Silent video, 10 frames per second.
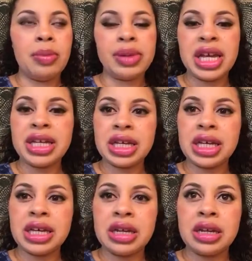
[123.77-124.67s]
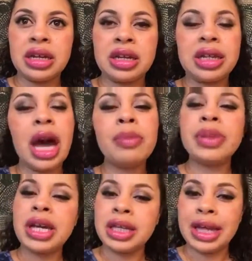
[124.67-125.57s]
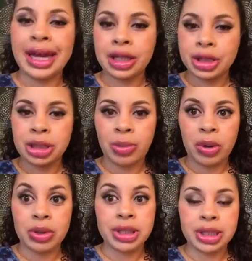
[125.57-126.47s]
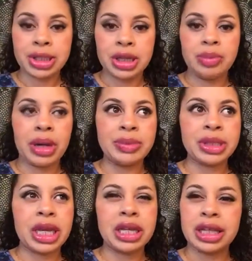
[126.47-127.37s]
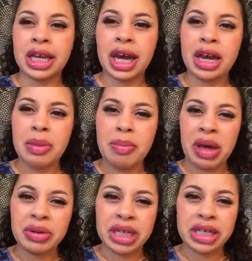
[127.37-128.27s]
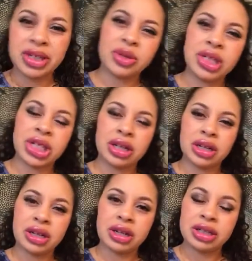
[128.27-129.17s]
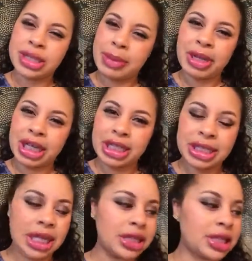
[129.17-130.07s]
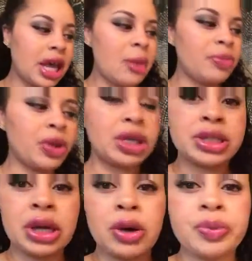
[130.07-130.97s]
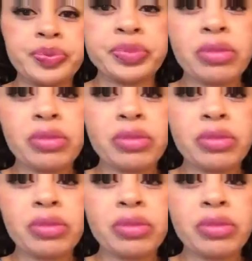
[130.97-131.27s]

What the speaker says: blend in, not blend like to the point where it looks good, but I'm saying they kind of melt into each other. Does that make any sense? So